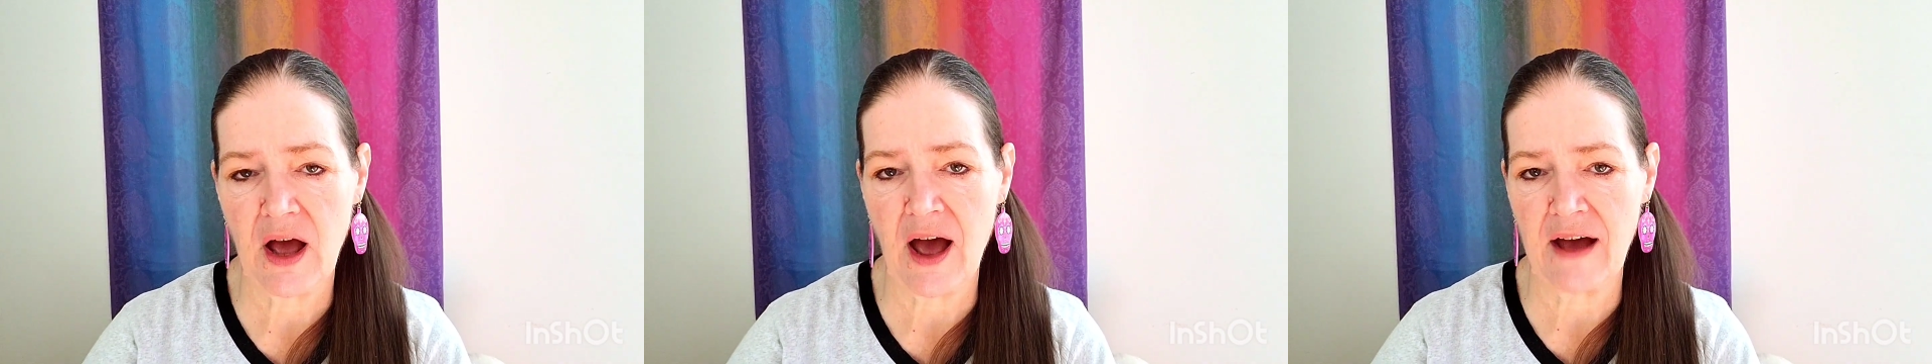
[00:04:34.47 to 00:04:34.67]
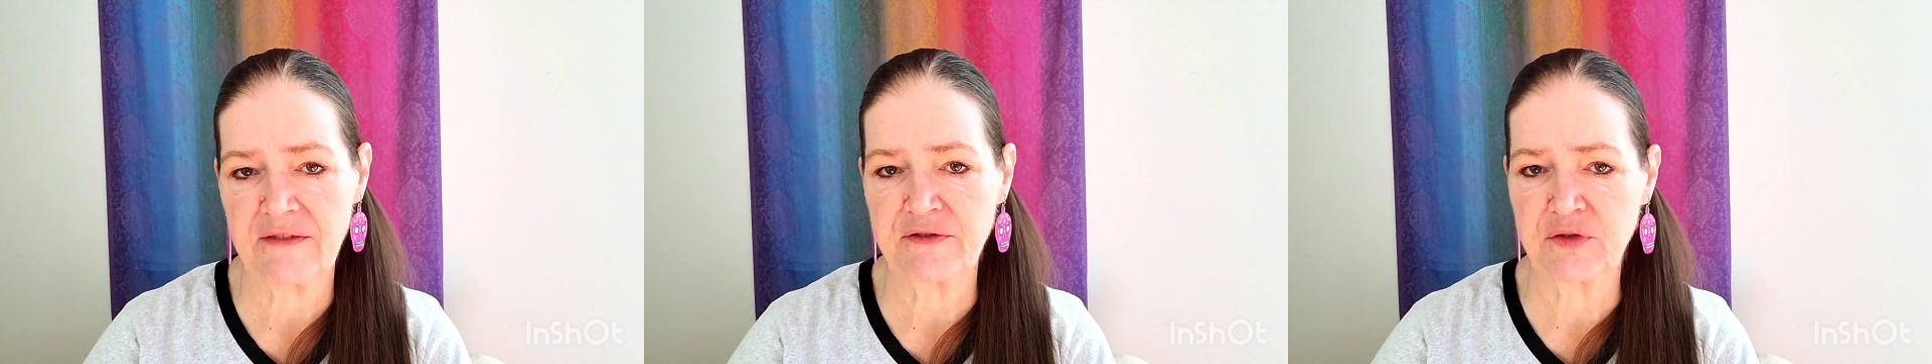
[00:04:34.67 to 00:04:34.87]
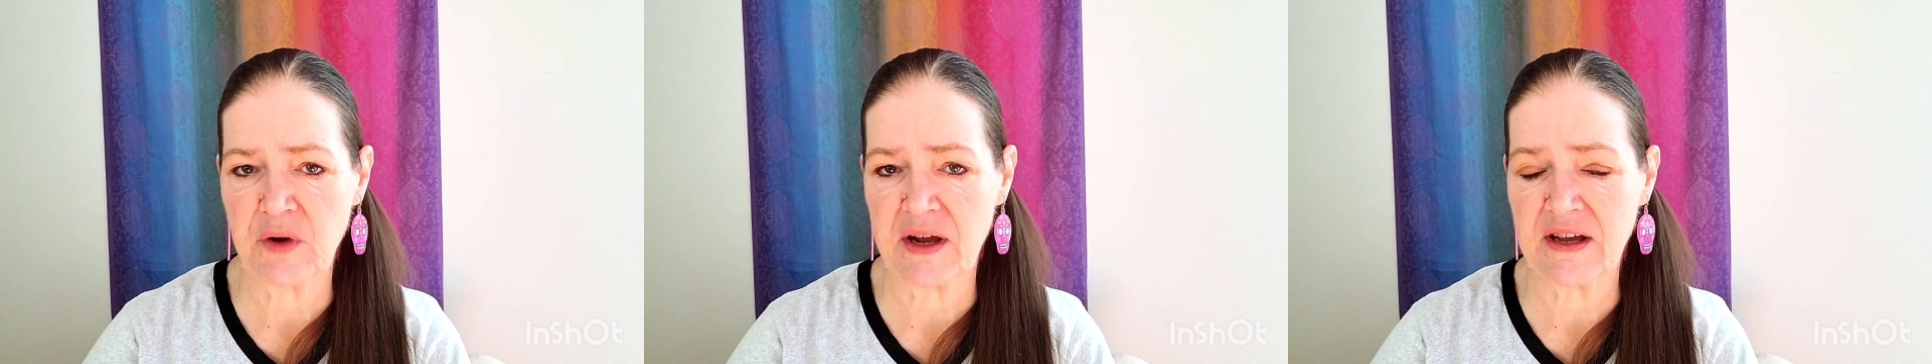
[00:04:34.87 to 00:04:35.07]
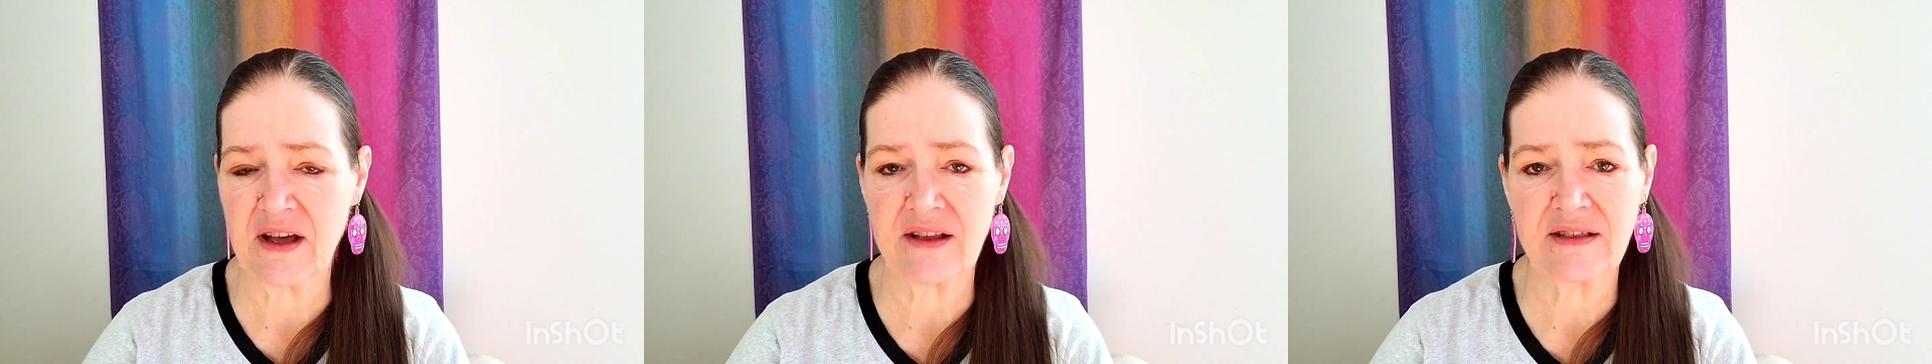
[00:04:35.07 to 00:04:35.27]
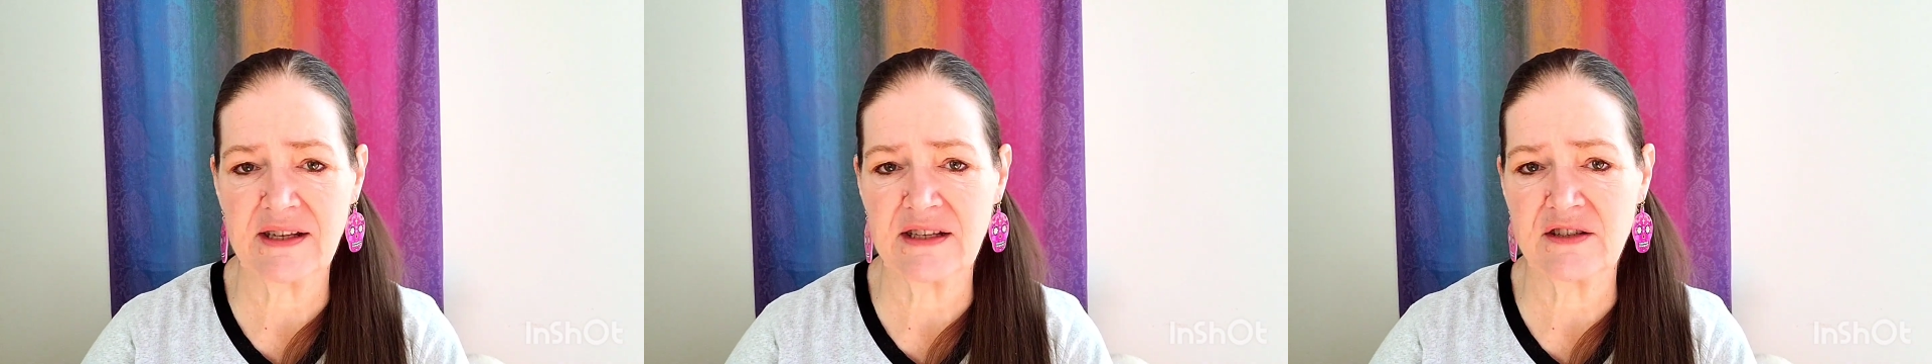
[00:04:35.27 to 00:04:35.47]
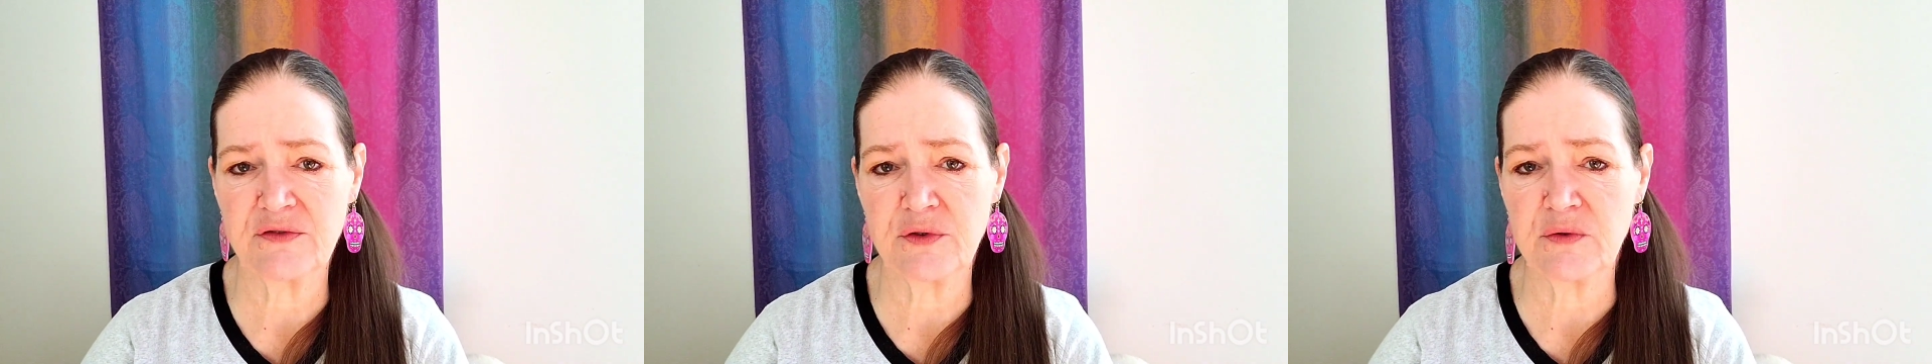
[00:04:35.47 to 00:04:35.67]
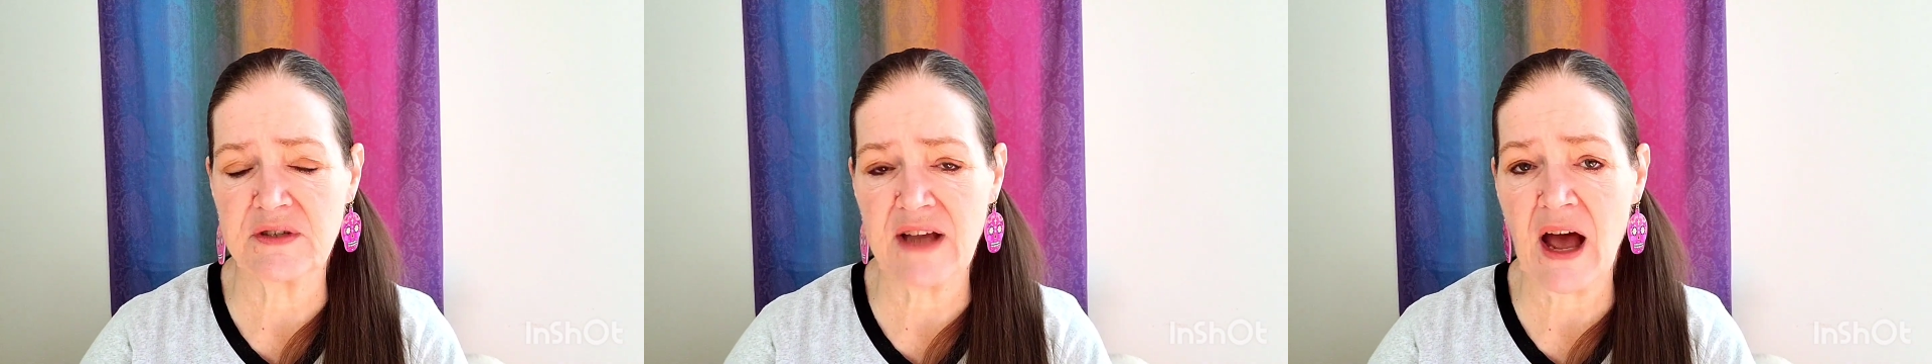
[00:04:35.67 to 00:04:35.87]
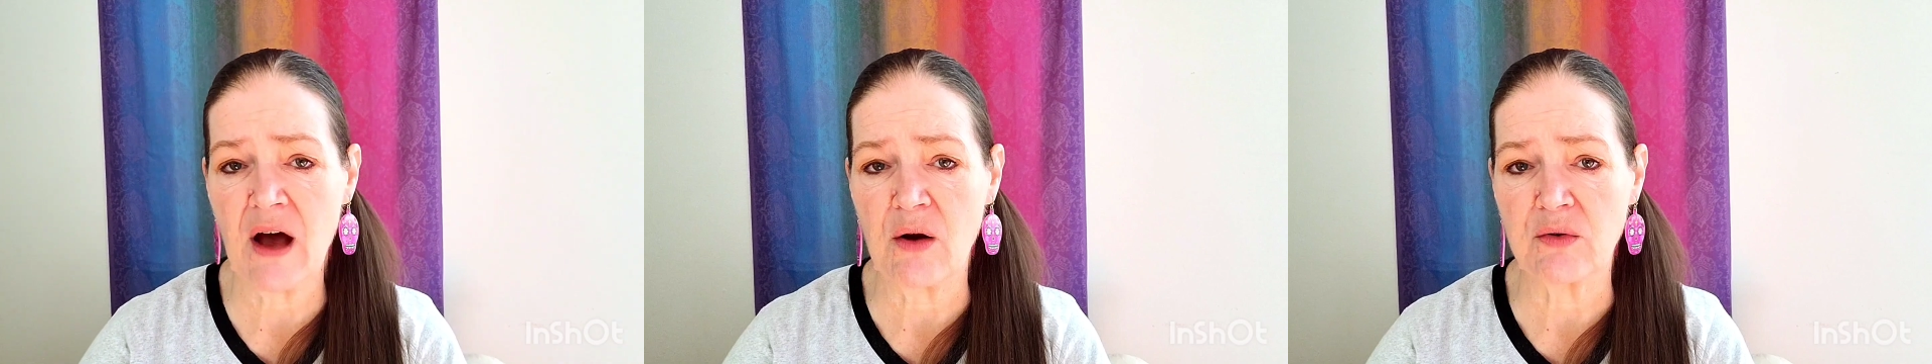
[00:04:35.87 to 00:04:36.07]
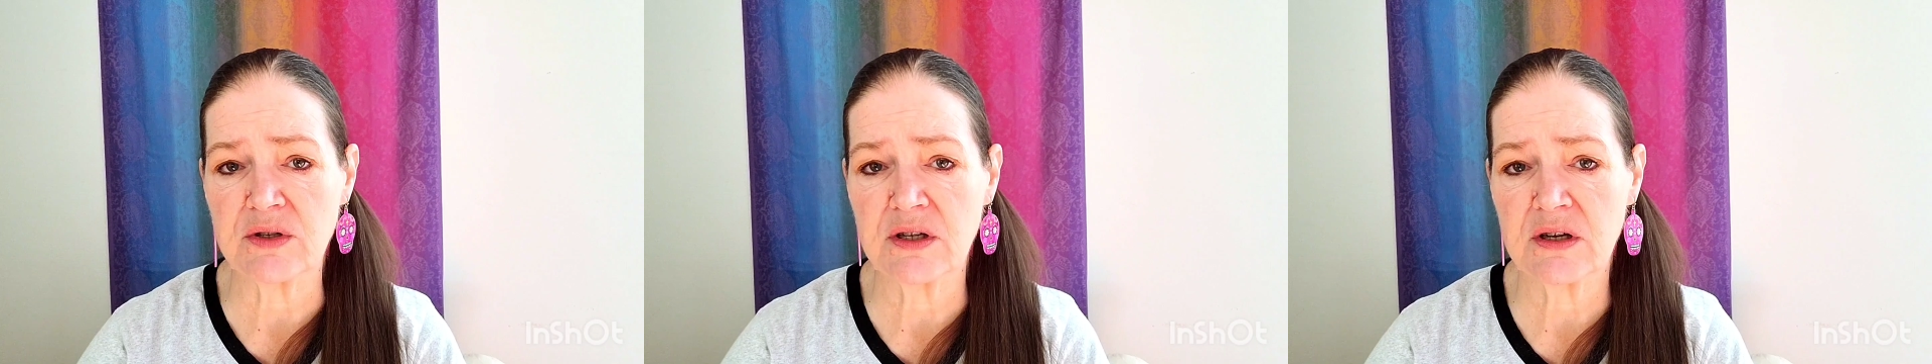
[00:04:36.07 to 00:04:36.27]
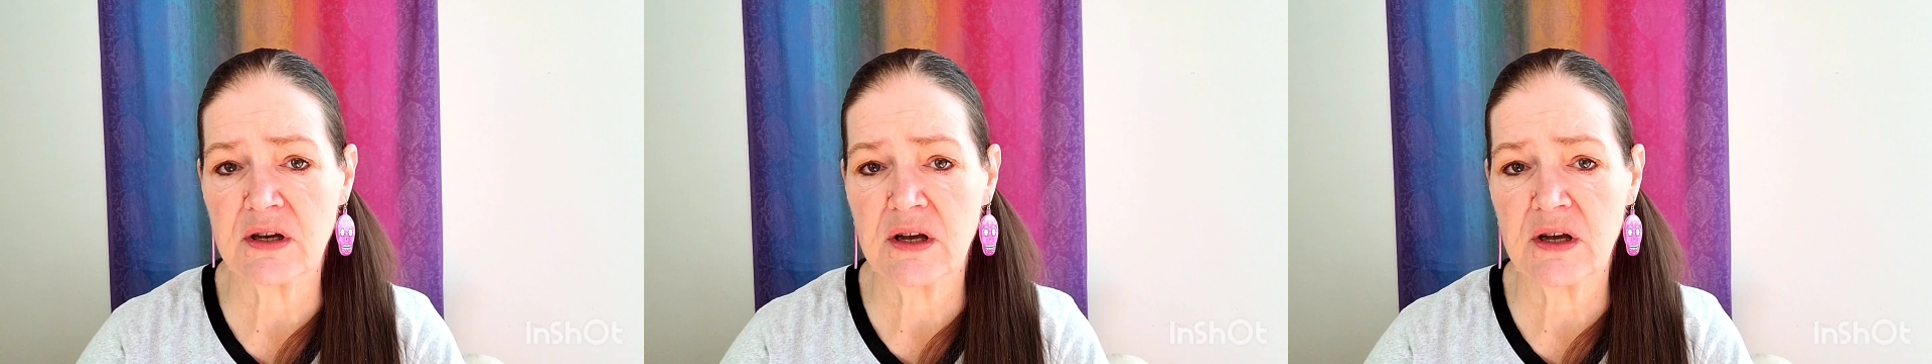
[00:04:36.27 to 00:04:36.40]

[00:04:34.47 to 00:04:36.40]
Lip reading: after I cut these foods out